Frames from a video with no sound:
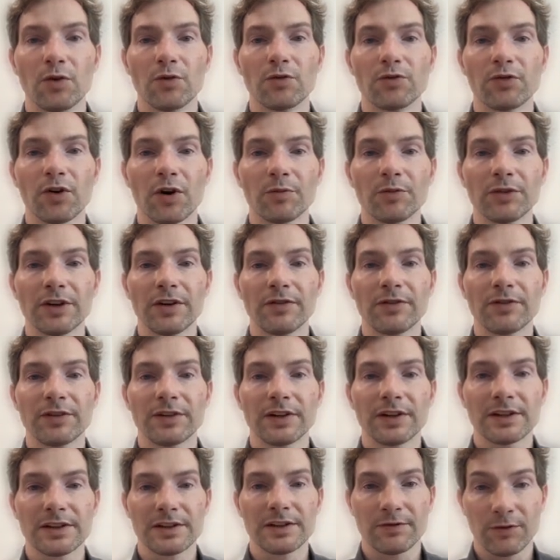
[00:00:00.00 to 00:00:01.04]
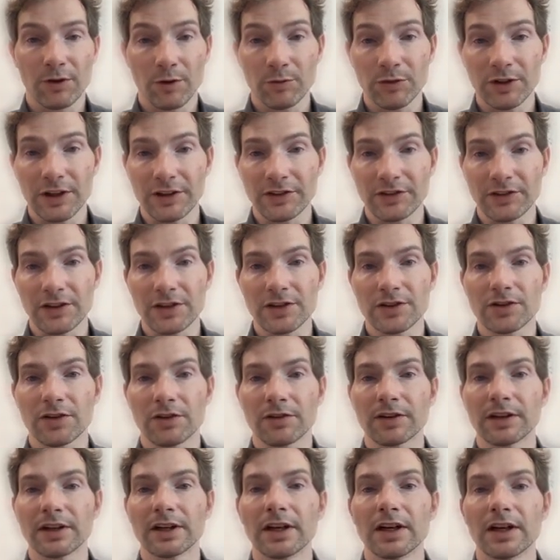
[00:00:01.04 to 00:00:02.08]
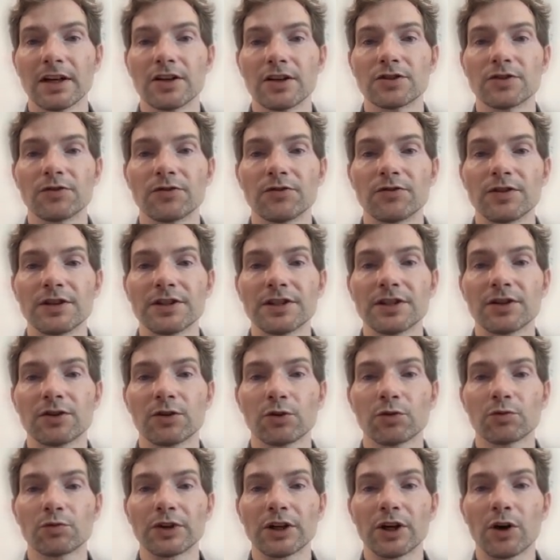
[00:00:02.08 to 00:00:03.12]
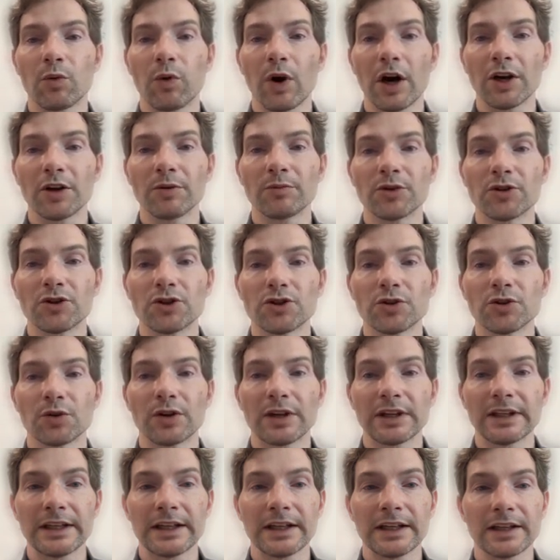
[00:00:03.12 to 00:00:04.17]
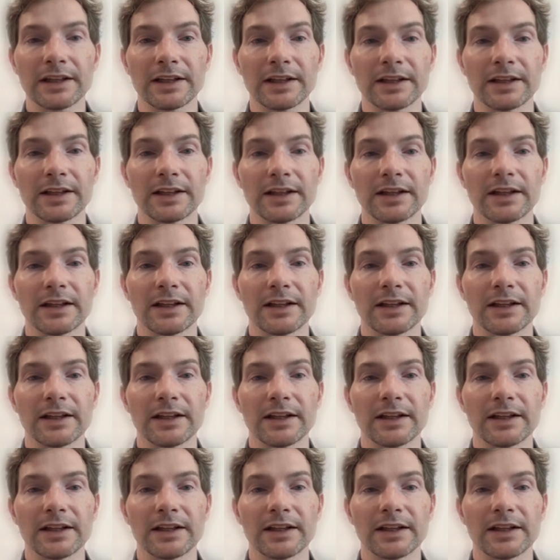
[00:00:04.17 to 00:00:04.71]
formulating the physical requirements so clearly